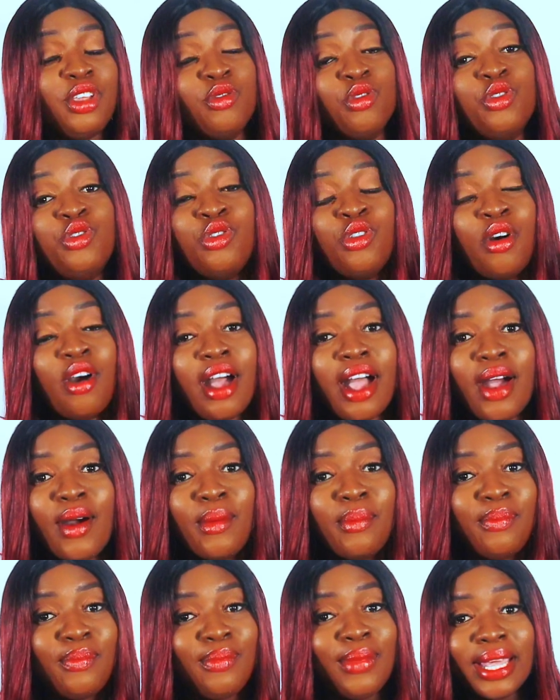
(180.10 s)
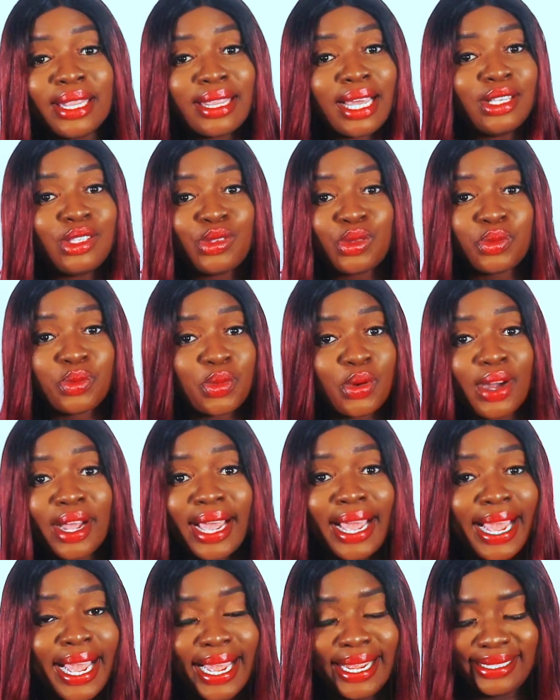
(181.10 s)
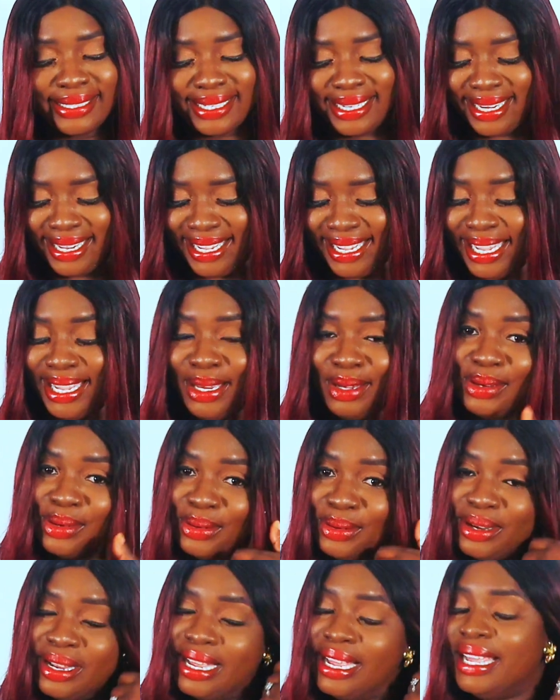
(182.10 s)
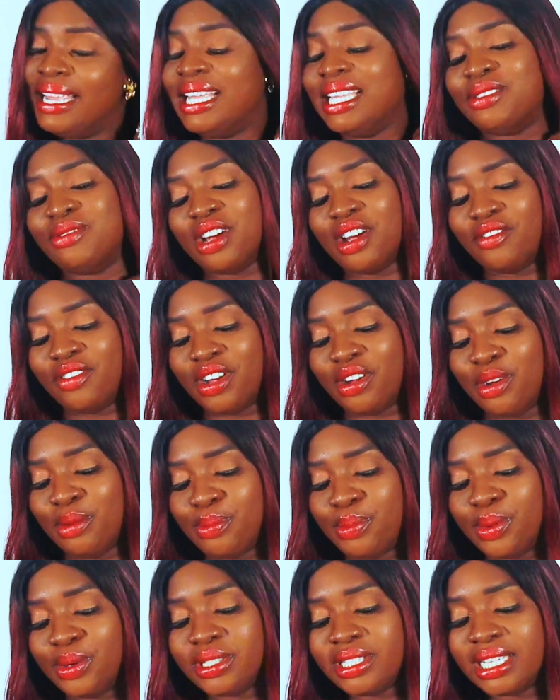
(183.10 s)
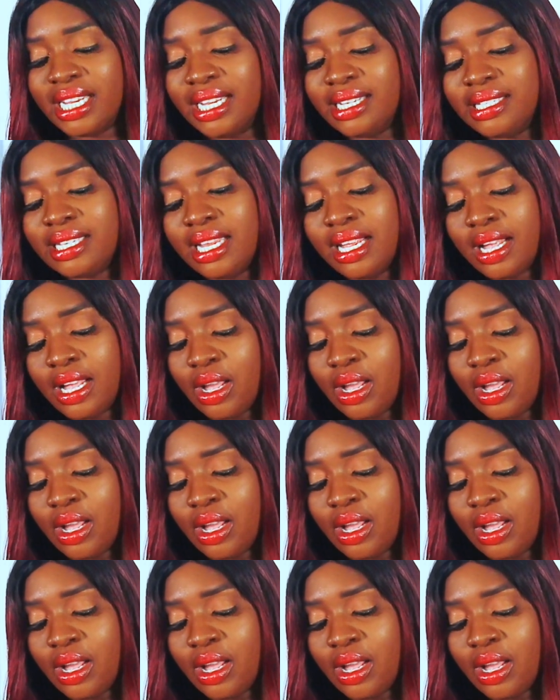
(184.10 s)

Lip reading: that you will know how better to work at. It's very, very important.